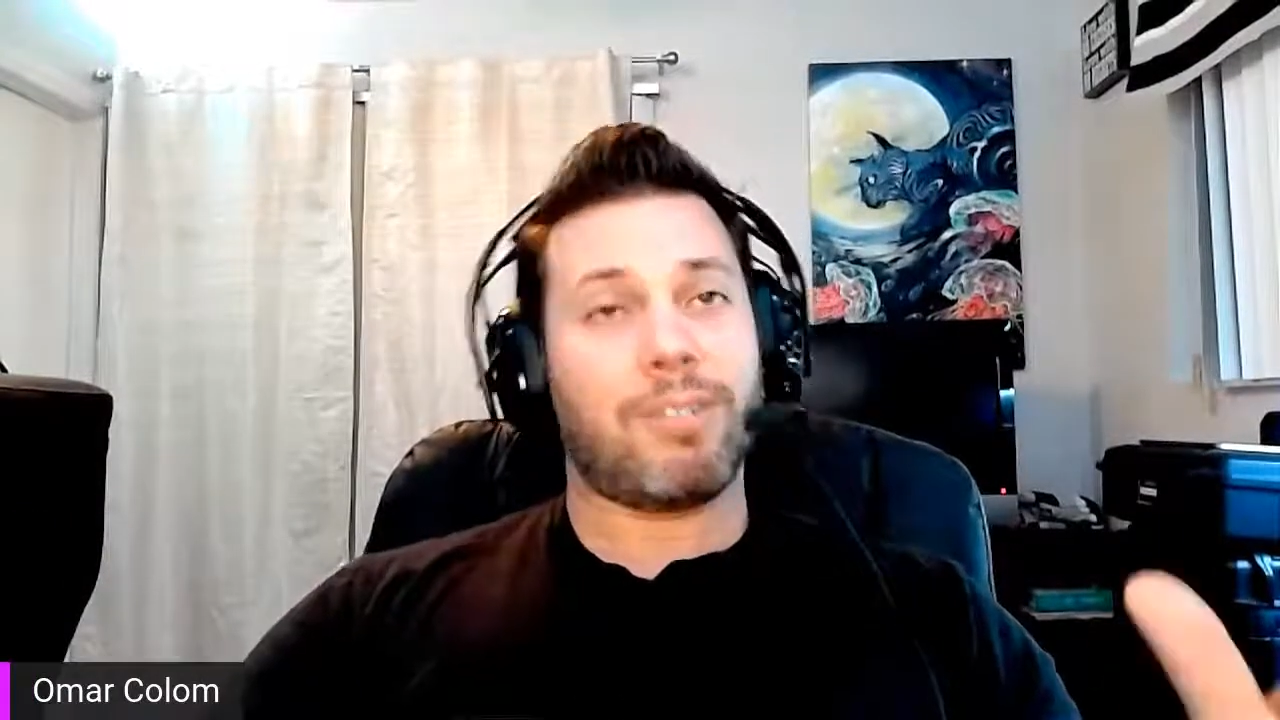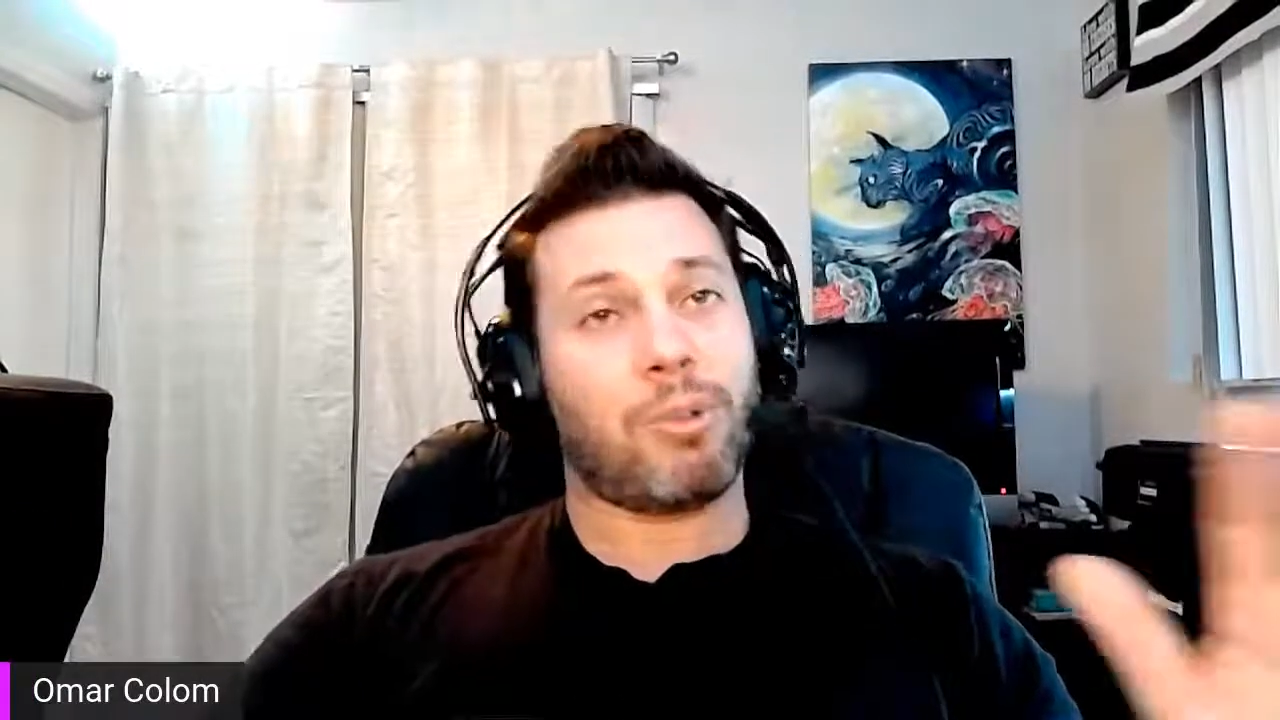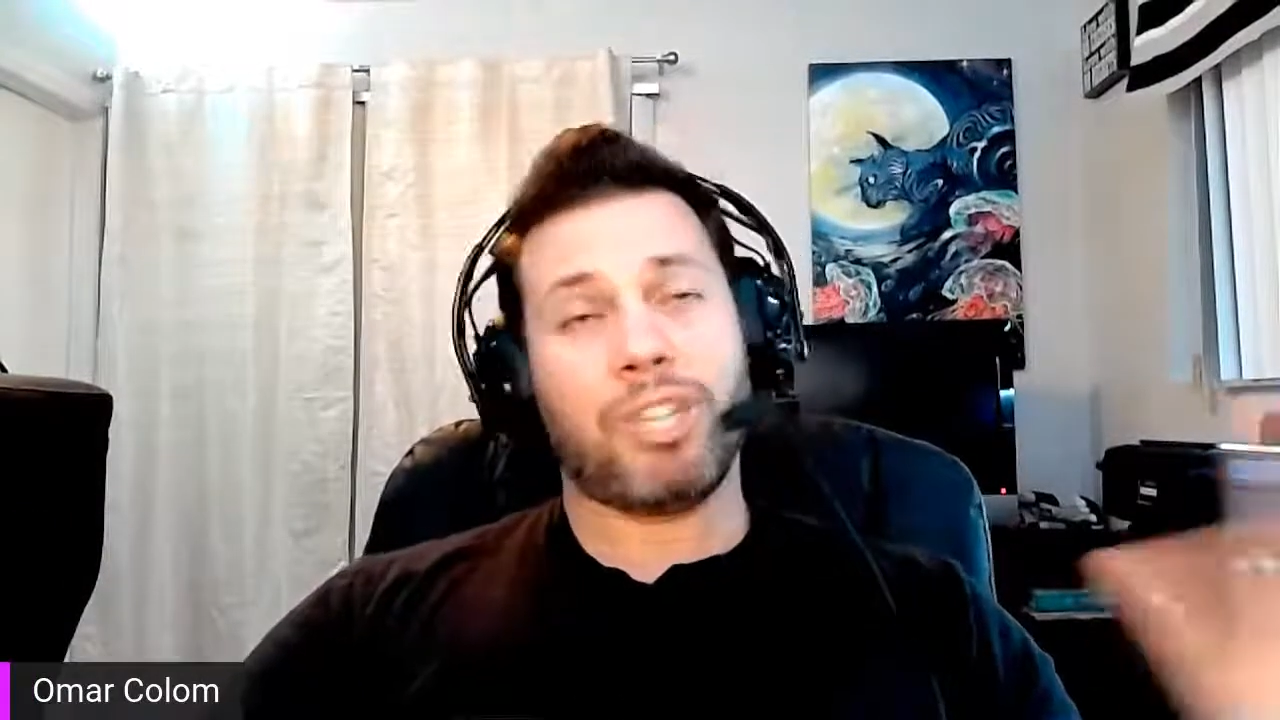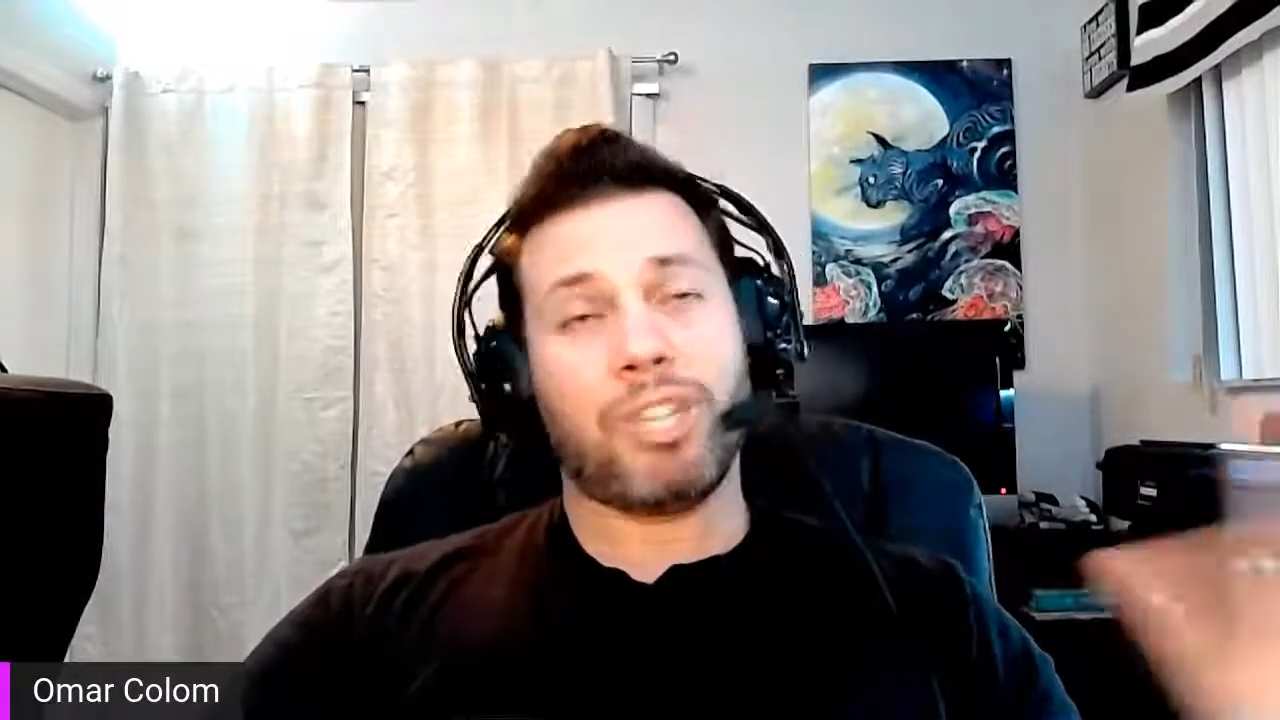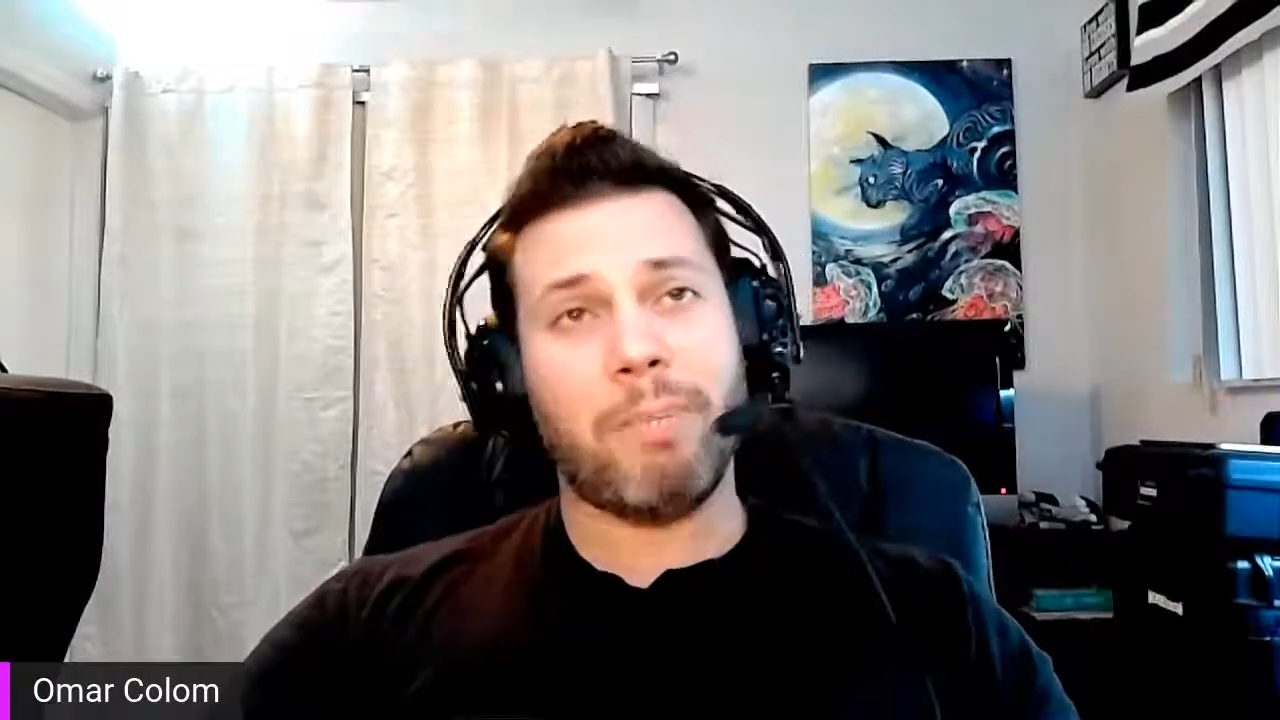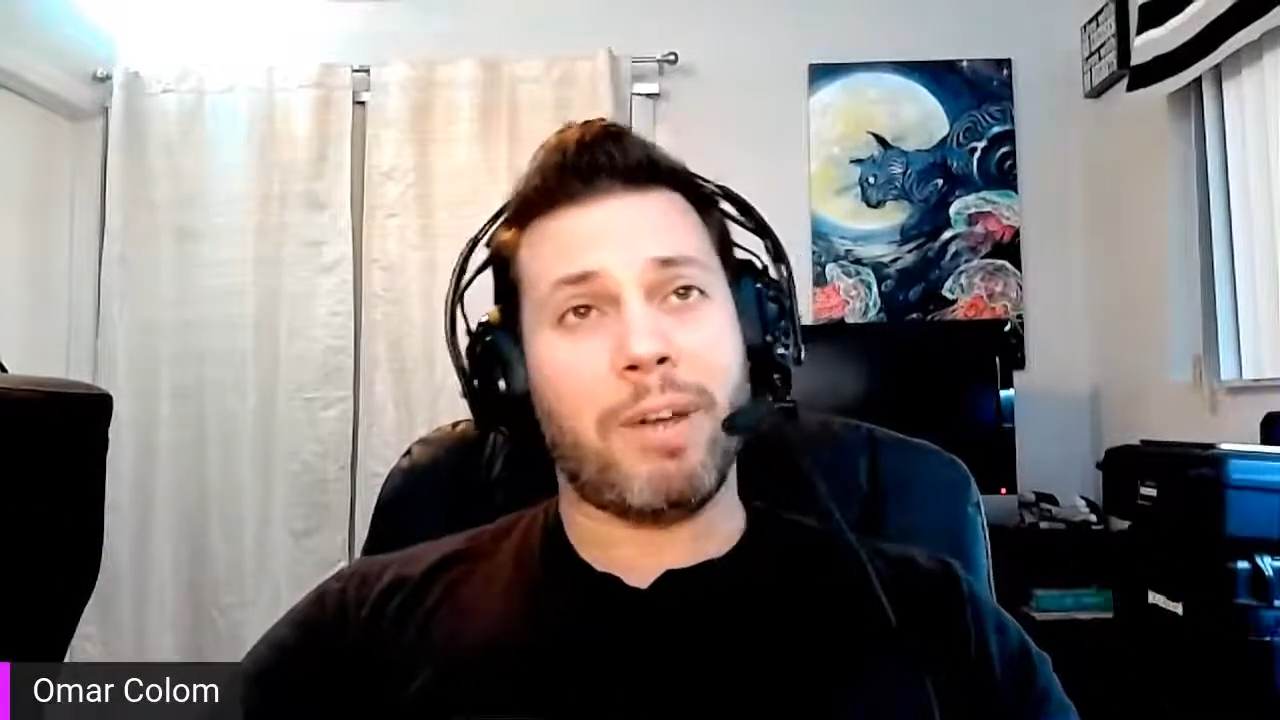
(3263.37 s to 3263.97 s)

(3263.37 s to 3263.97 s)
What she didn't